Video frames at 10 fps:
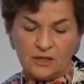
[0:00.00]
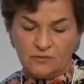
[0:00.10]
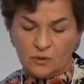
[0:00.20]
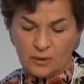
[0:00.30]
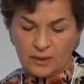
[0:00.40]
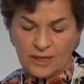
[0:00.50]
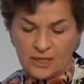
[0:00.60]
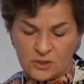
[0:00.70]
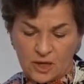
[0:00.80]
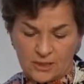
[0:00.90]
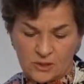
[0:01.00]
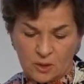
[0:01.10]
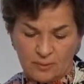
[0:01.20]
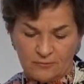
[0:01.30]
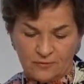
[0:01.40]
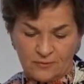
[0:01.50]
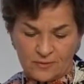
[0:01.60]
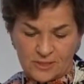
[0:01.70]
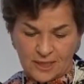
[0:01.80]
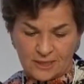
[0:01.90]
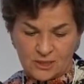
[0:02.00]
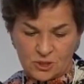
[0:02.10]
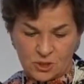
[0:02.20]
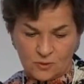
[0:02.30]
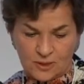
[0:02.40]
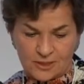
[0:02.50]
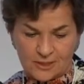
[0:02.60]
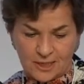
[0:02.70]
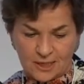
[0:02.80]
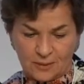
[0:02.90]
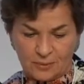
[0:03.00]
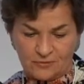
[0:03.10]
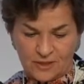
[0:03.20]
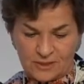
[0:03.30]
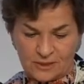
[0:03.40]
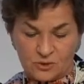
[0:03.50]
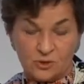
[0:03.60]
if you will, and I saw my favorite scientist do this a couple of days ago,